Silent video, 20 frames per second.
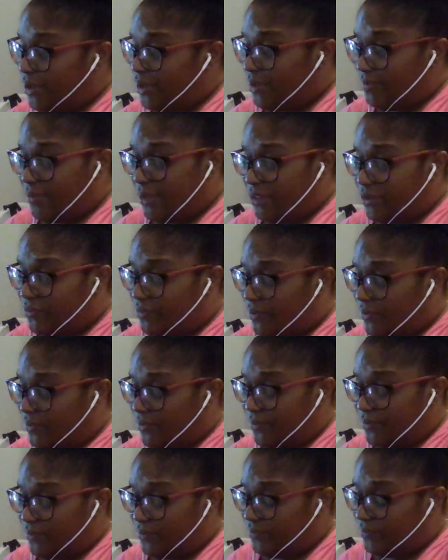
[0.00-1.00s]
my
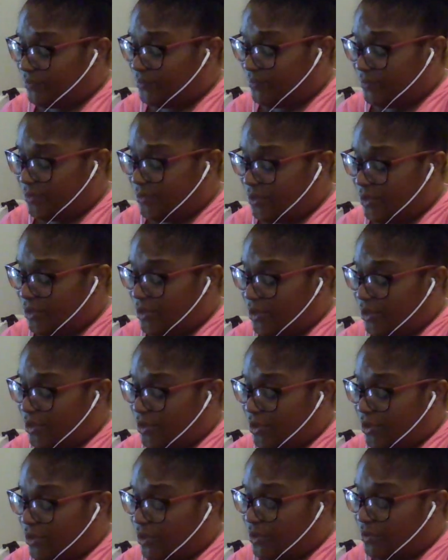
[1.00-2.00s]
throat.
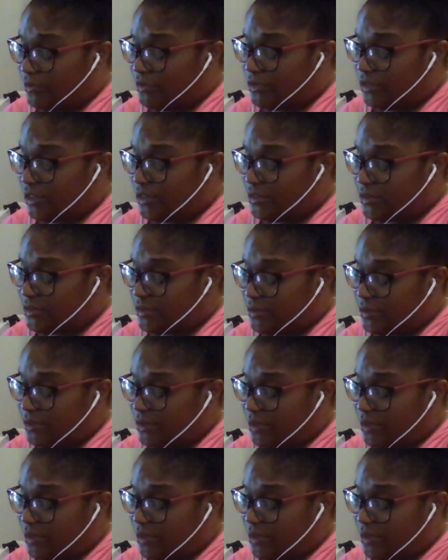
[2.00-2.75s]
You're just